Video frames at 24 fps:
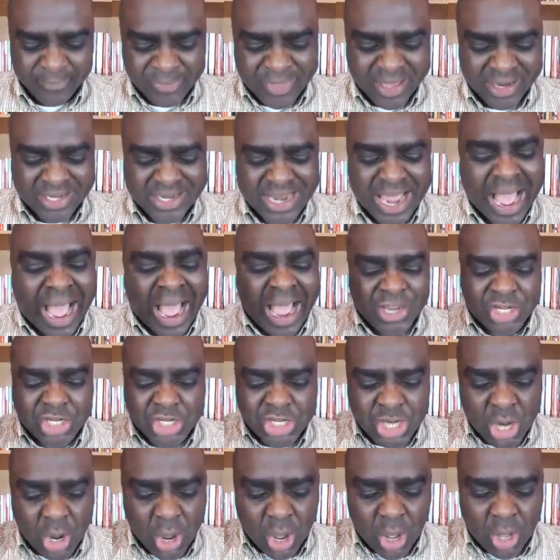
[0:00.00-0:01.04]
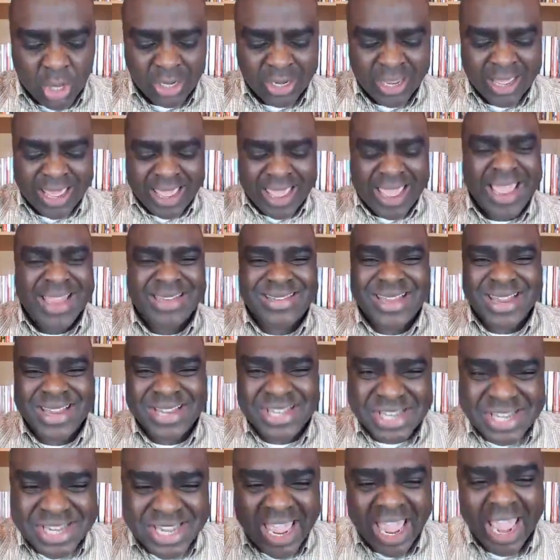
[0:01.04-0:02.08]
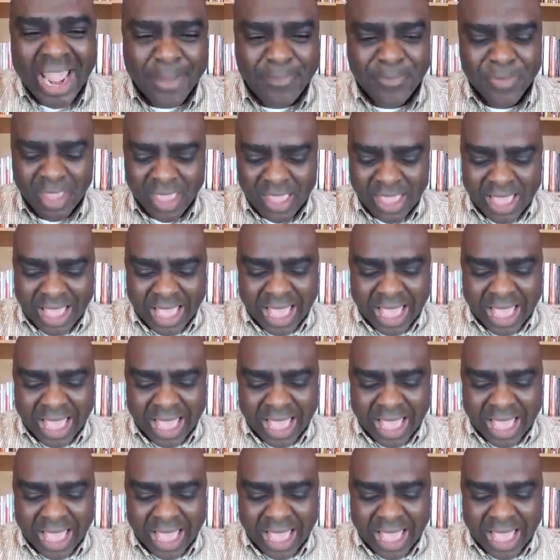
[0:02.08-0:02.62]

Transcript: This, our soul is escaped